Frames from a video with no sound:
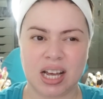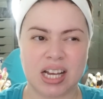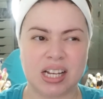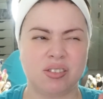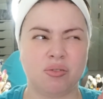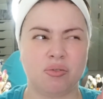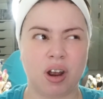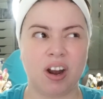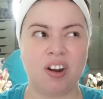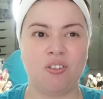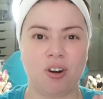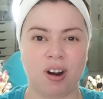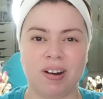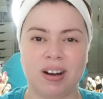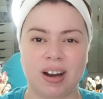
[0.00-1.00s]
It's very
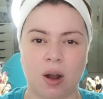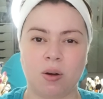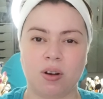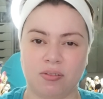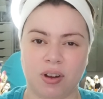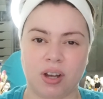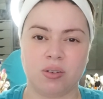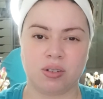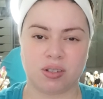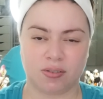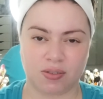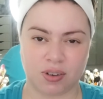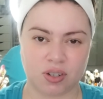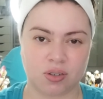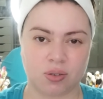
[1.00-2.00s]
rare now if I use a
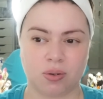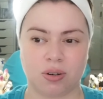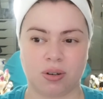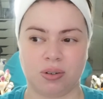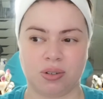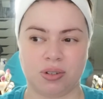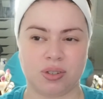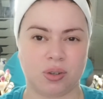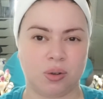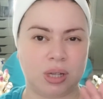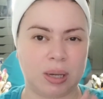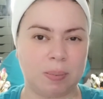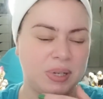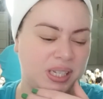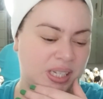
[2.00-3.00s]
facial oil, so
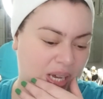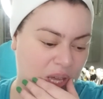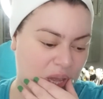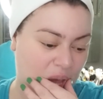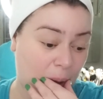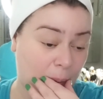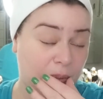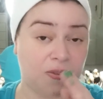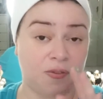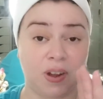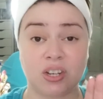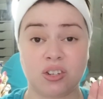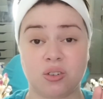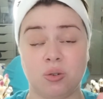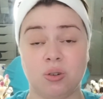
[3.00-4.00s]
let me say that. But
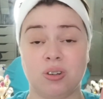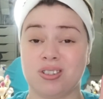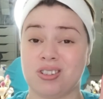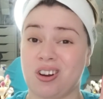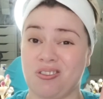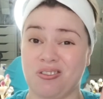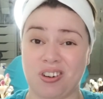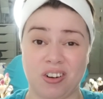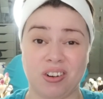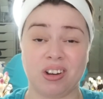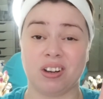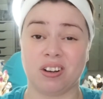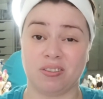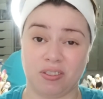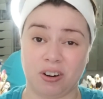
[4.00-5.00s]
facial oils are very
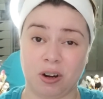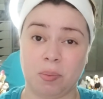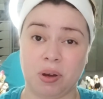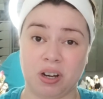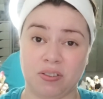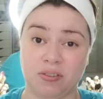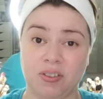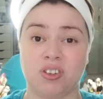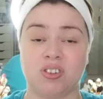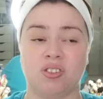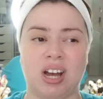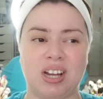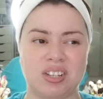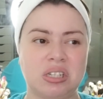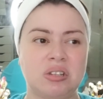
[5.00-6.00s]
good and very beneficial.
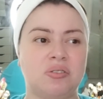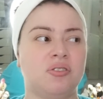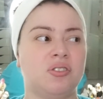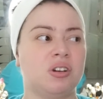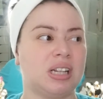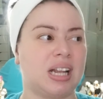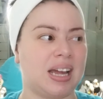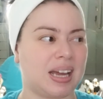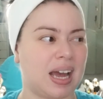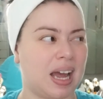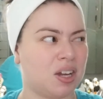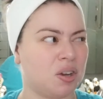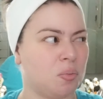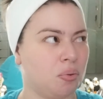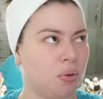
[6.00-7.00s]
I just feel like
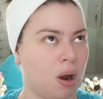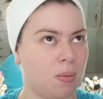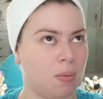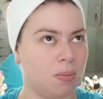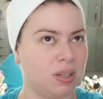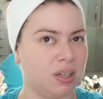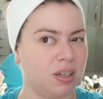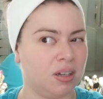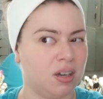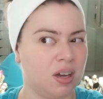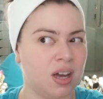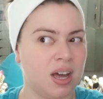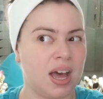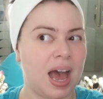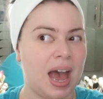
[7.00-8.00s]
I can probably,
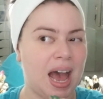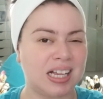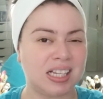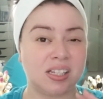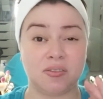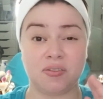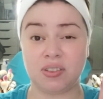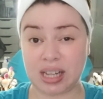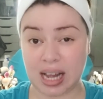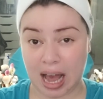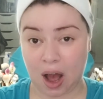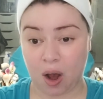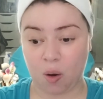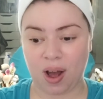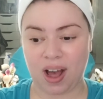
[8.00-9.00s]
as of
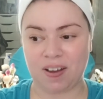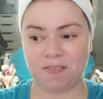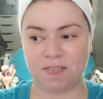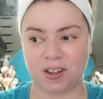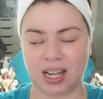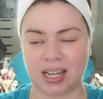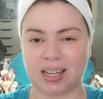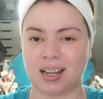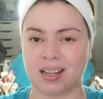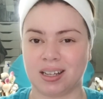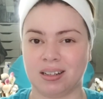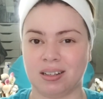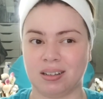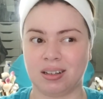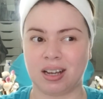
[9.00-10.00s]
now, I feel like I
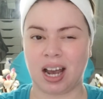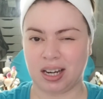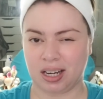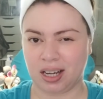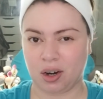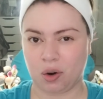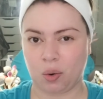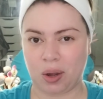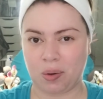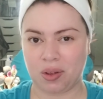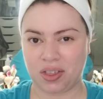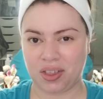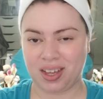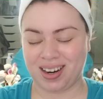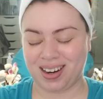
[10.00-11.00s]
can kind of get away
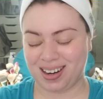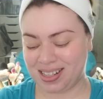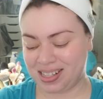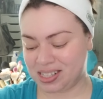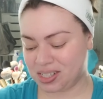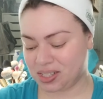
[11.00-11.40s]
with it.